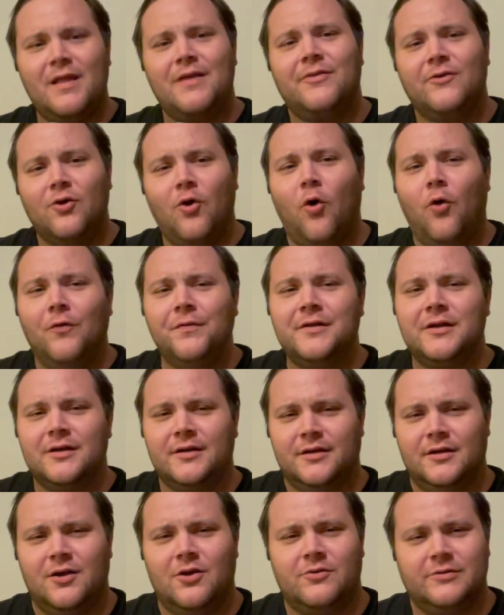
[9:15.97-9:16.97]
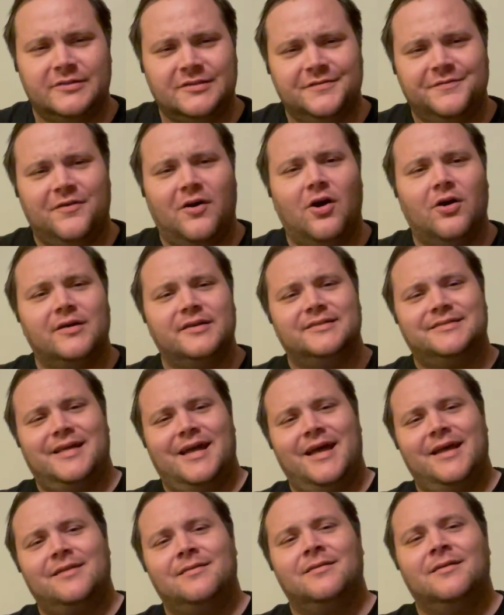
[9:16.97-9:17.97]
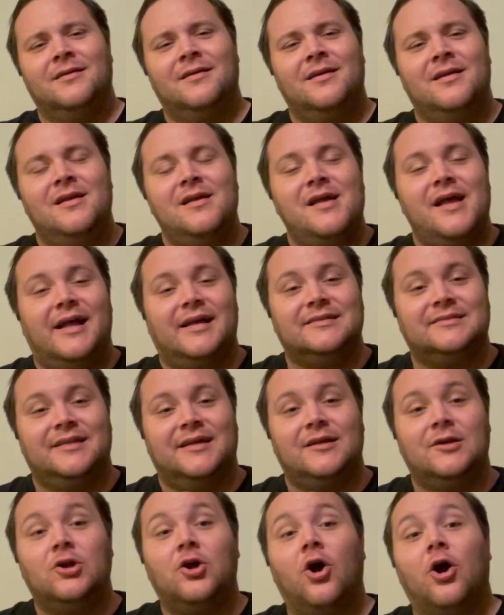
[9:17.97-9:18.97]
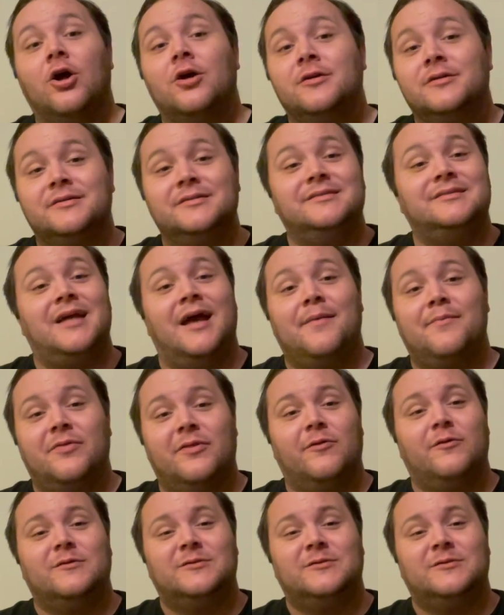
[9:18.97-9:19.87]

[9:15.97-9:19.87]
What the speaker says: they're only going to go as far as that guard depth